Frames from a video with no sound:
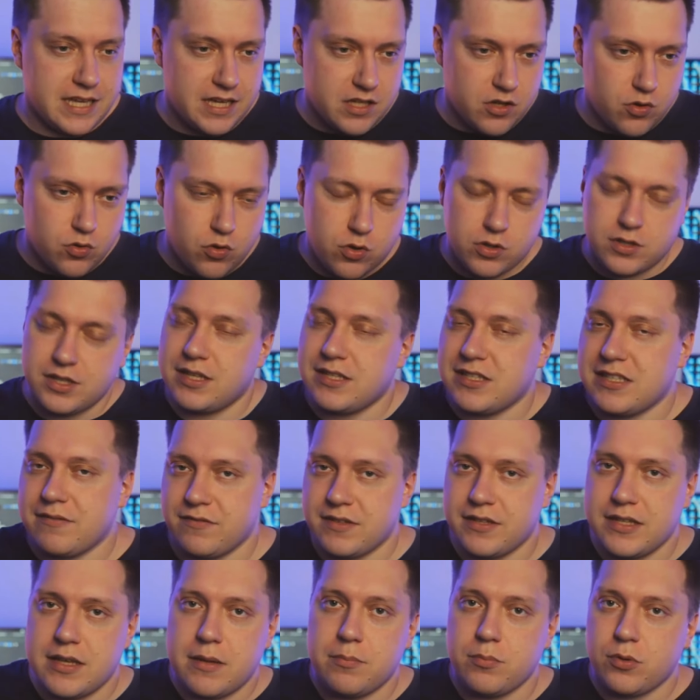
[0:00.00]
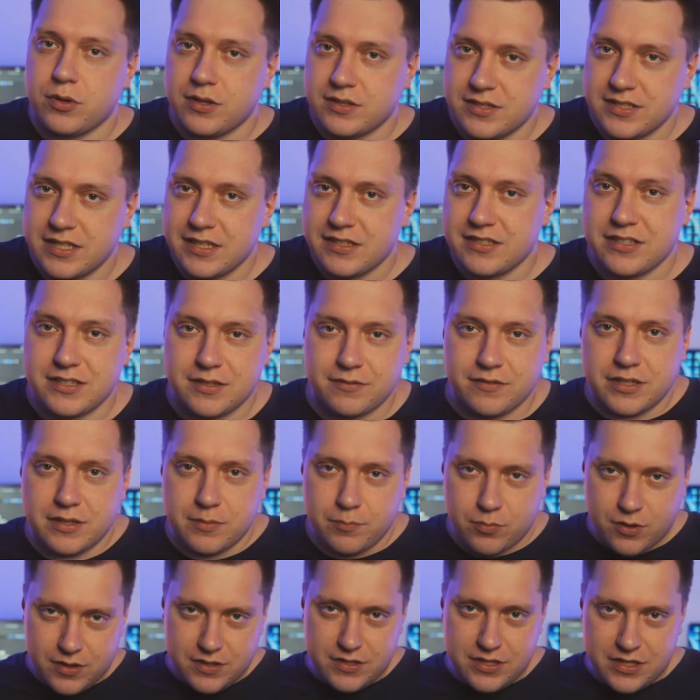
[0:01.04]
and all these 17.6,
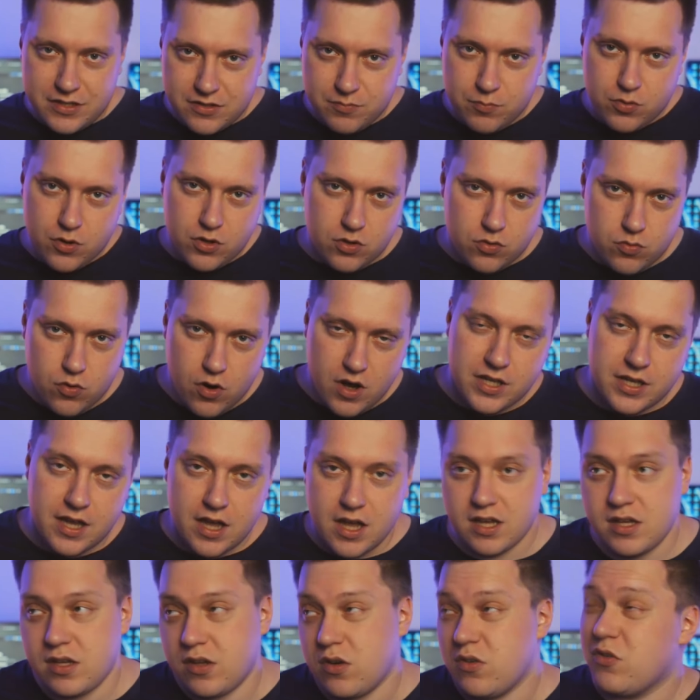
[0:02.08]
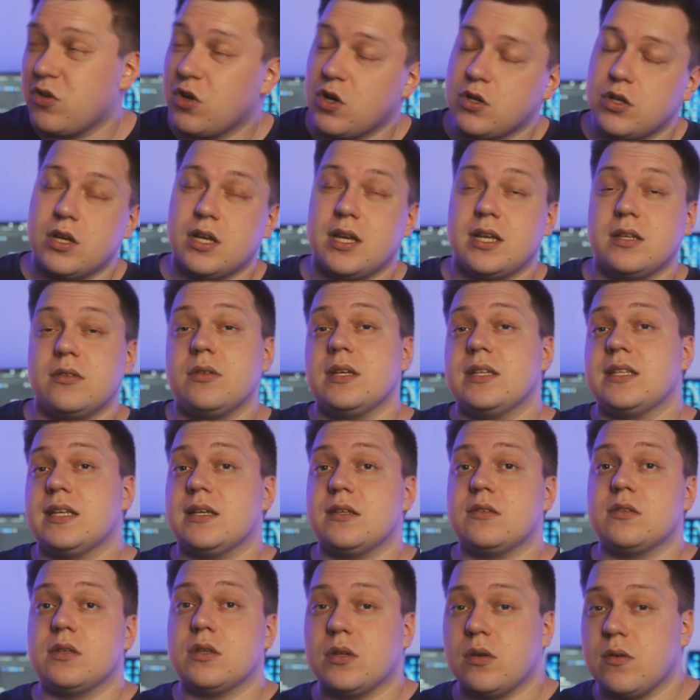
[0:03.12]
17.6.1 are no longer
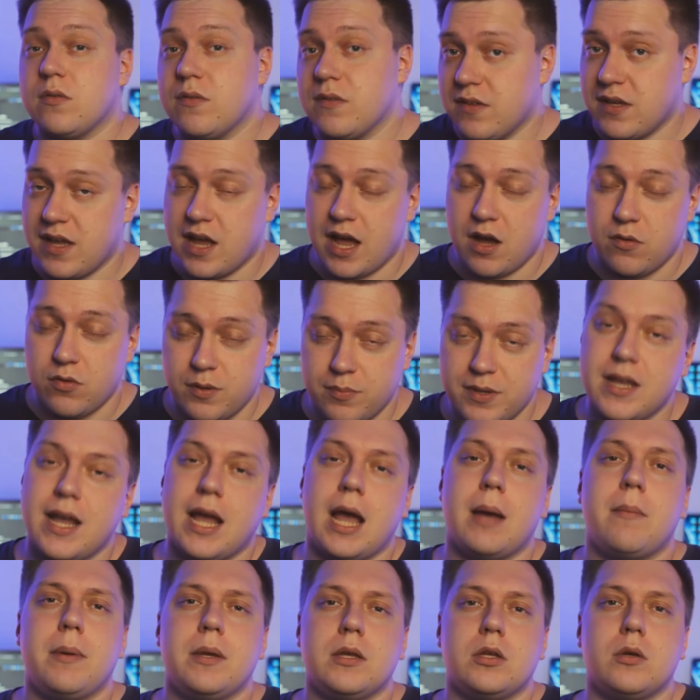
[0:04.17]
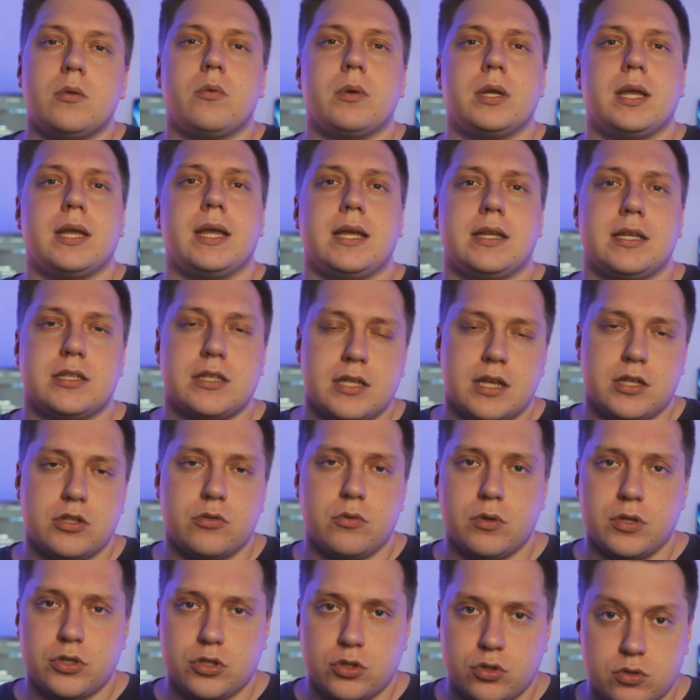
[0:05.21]
interesting to you. I will be happy to read and discuss
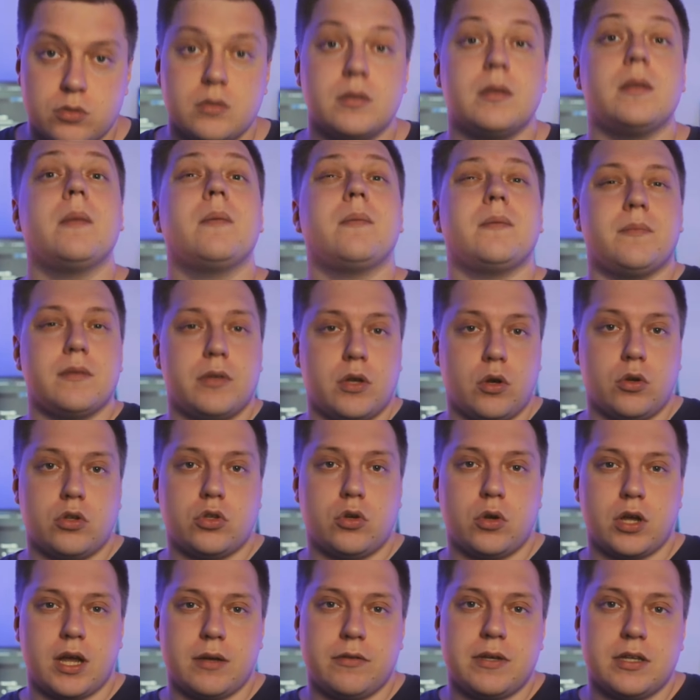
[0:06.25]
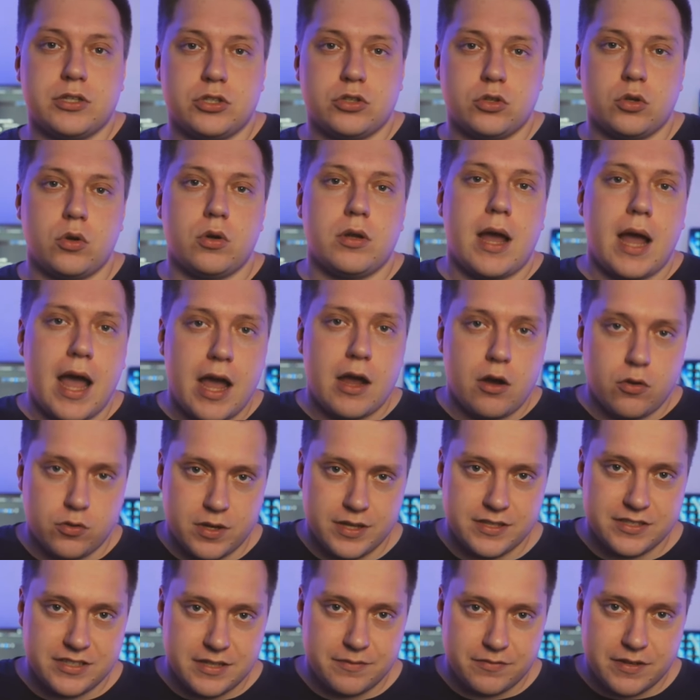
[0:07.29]
with you. Those who have installed
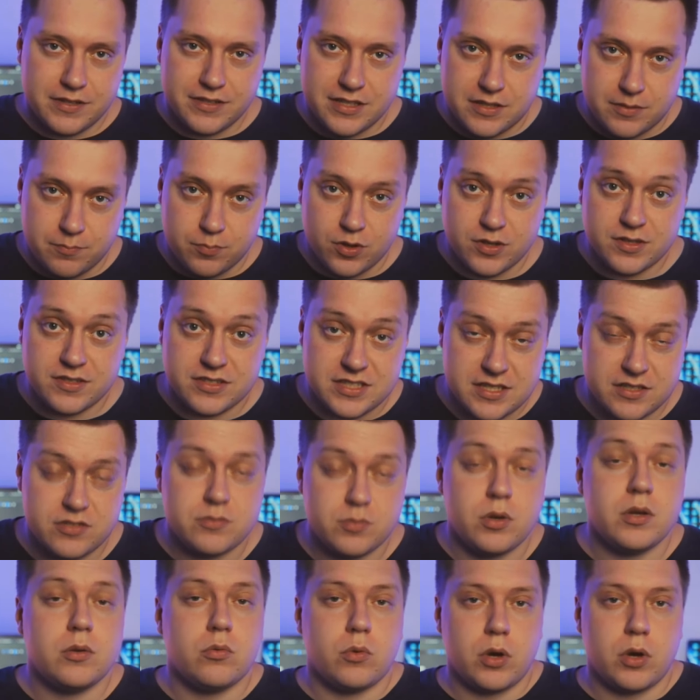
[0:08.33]
iOS 17.6.1